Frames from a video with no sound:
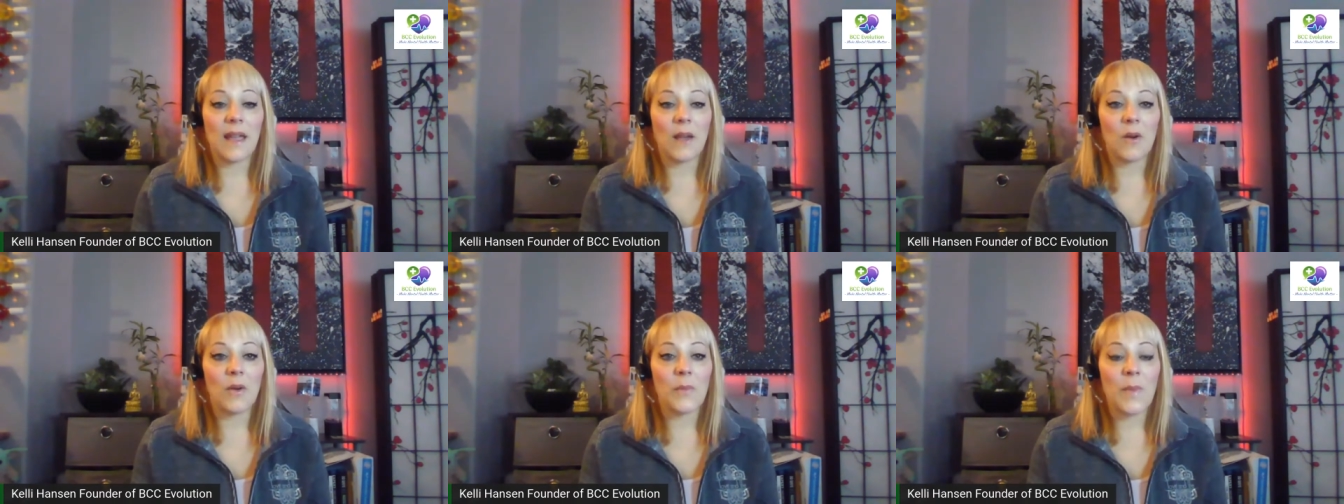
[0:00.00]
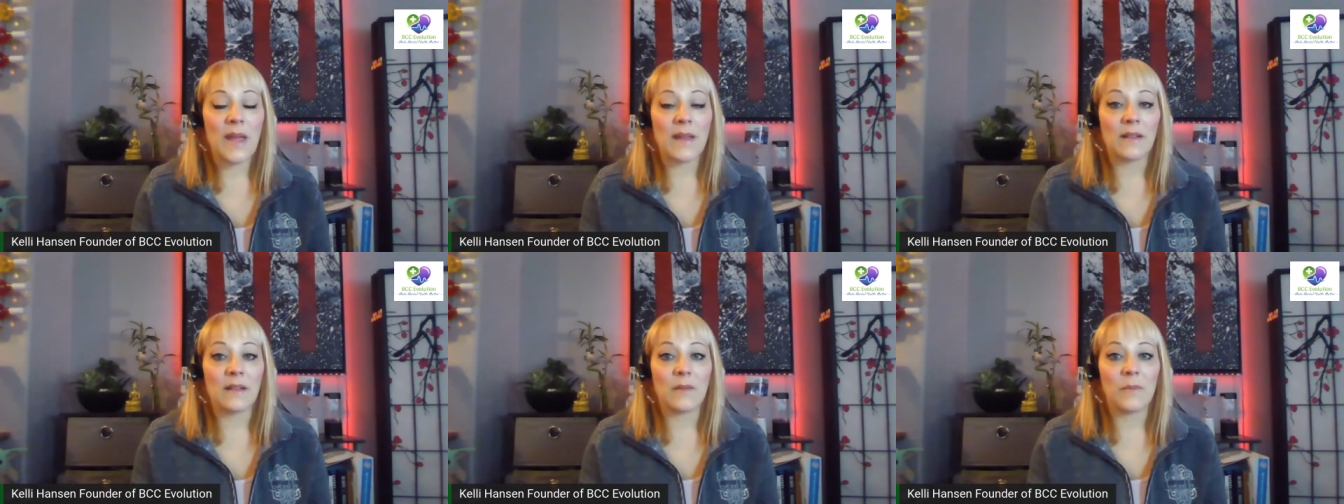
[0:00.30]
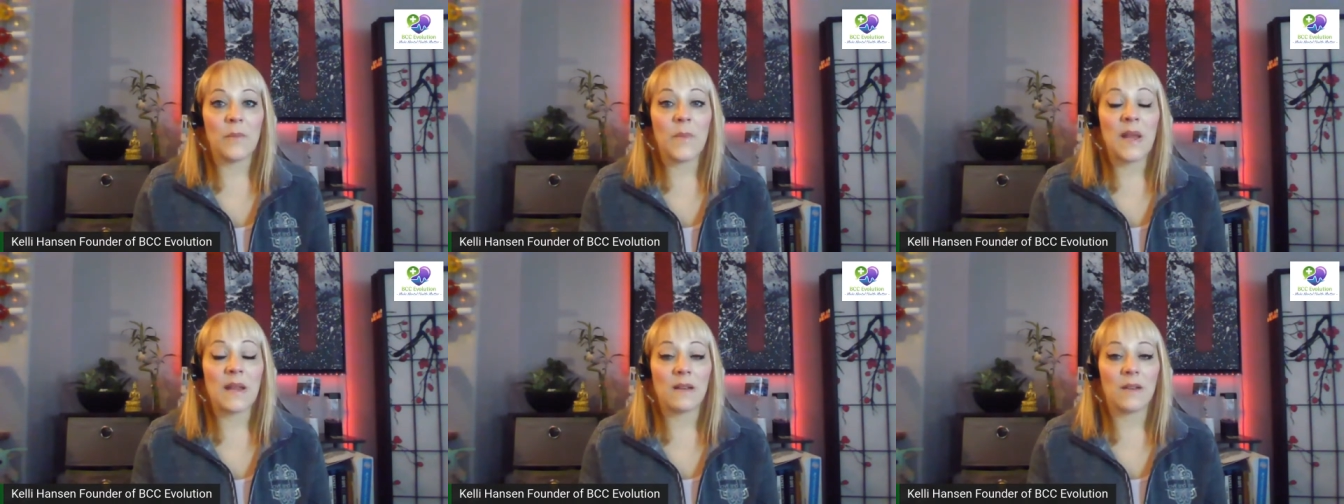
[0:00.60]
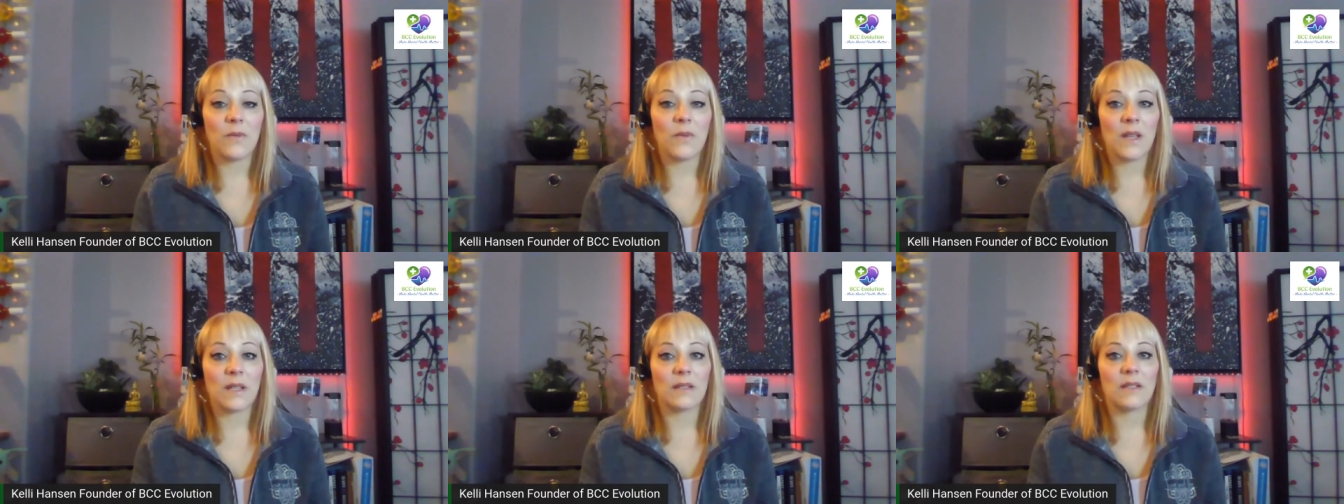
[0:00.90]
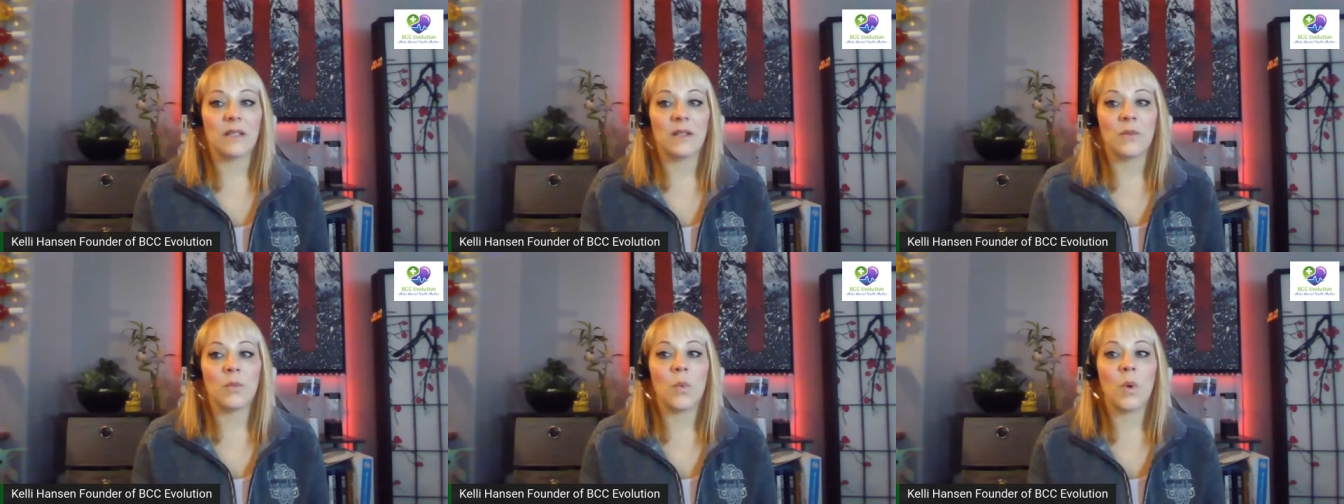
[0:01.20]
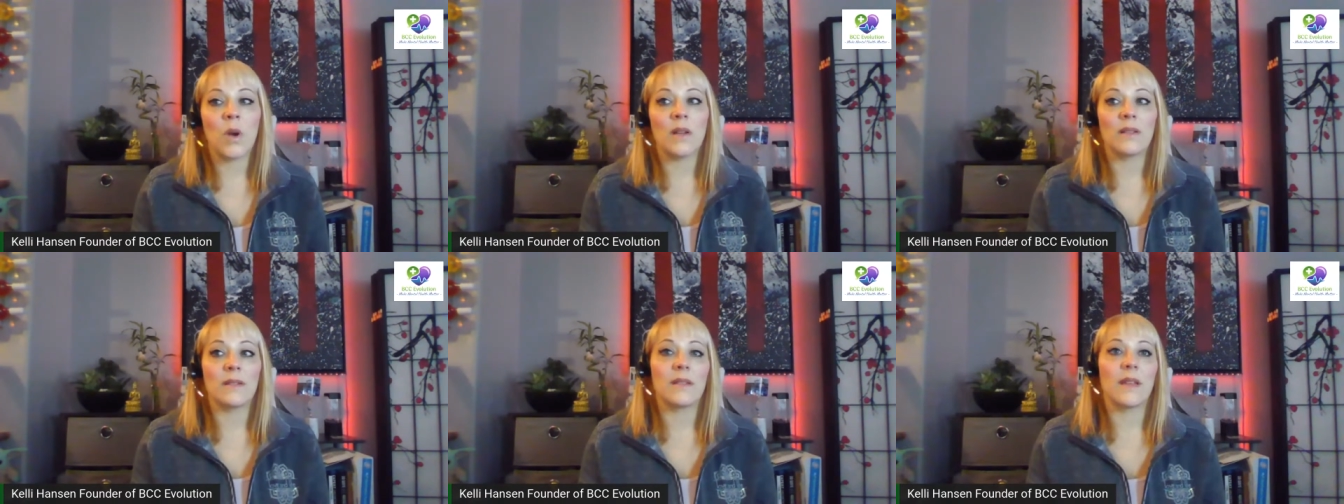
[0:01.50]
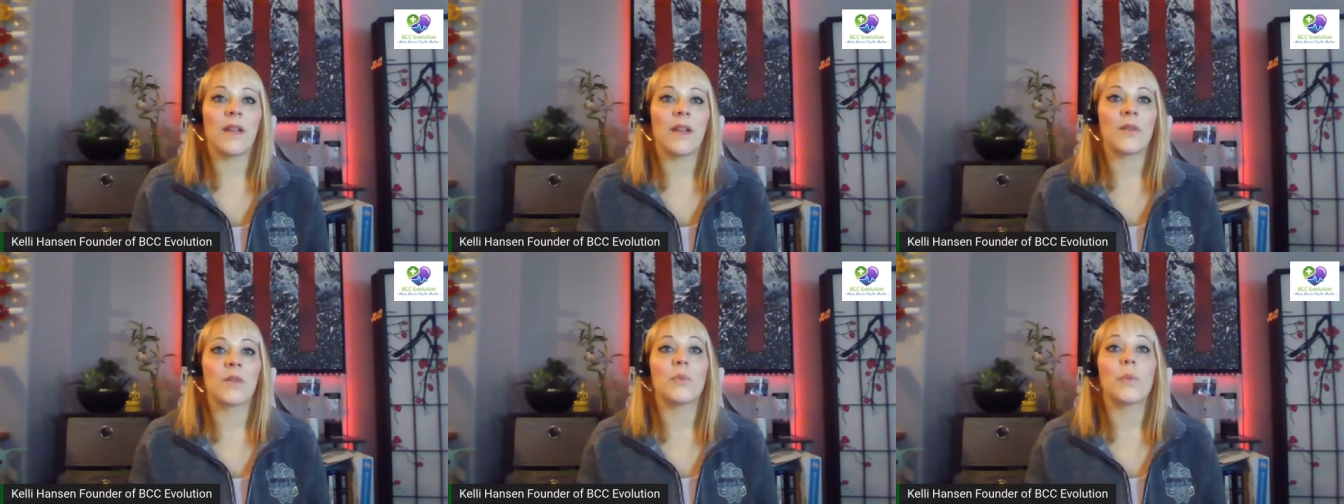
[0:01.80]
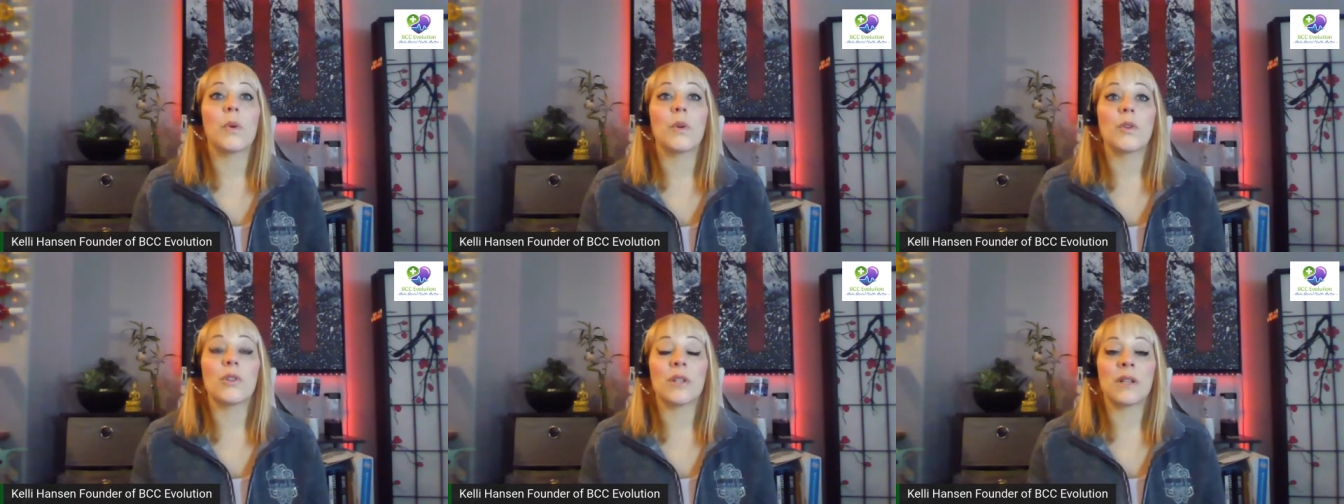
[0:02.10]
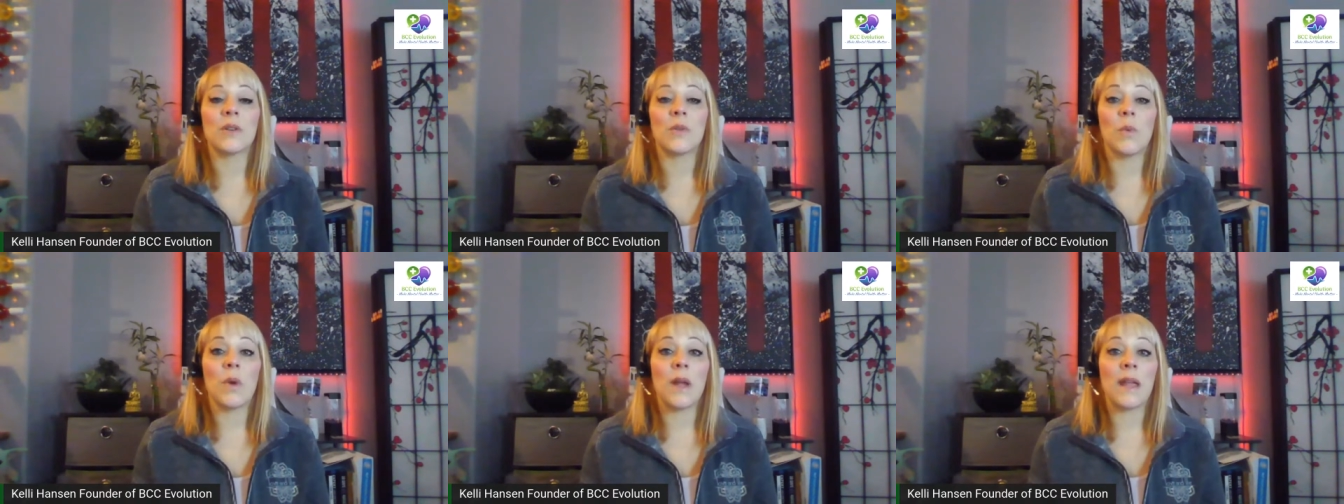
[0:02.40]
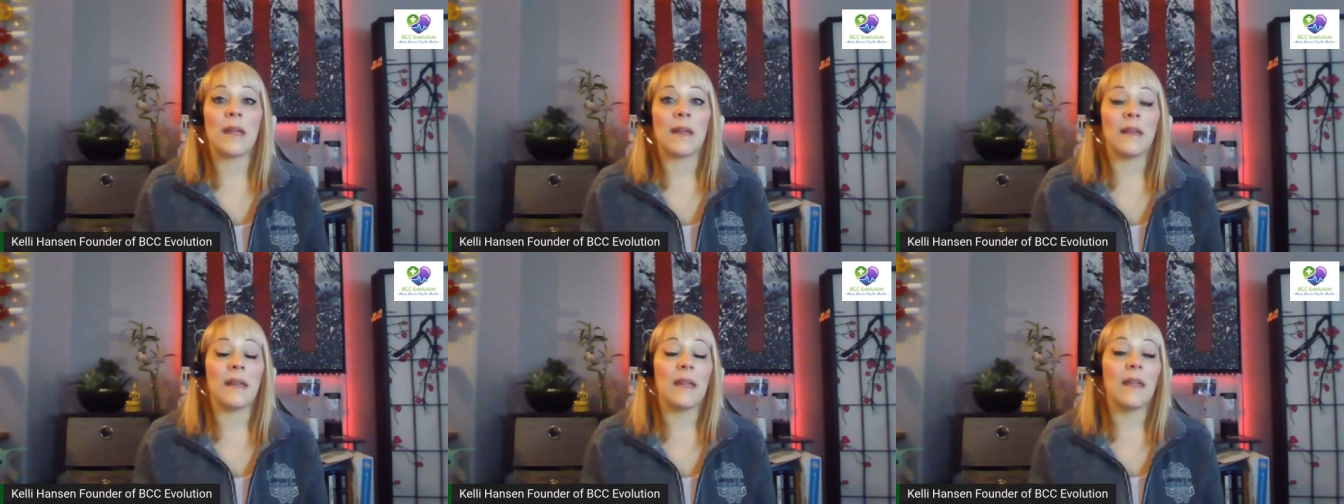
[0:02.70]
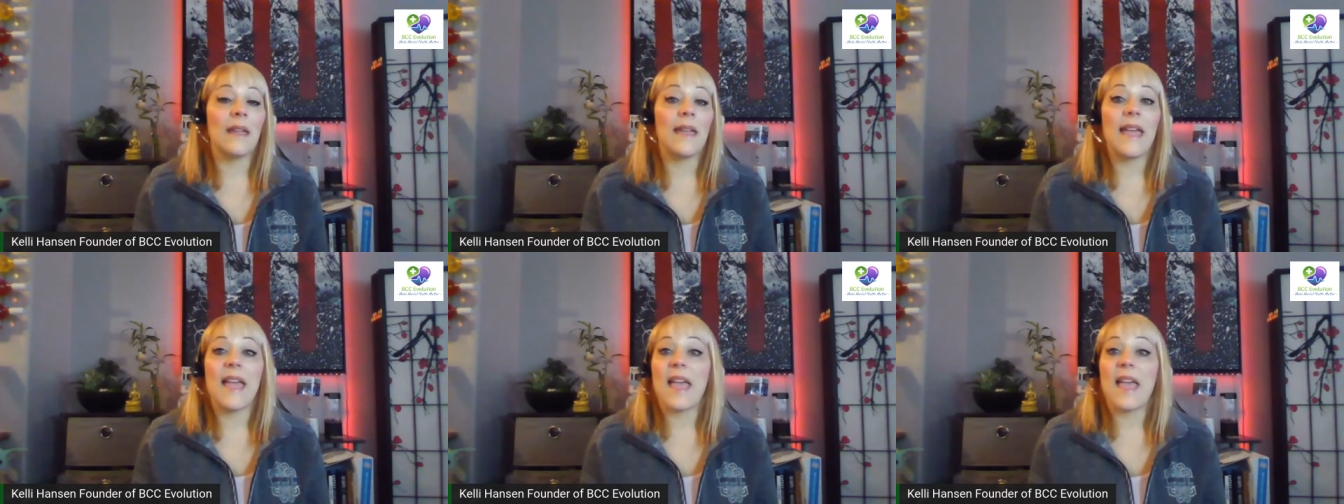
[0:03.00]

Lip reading: how it manifested was I was pushing away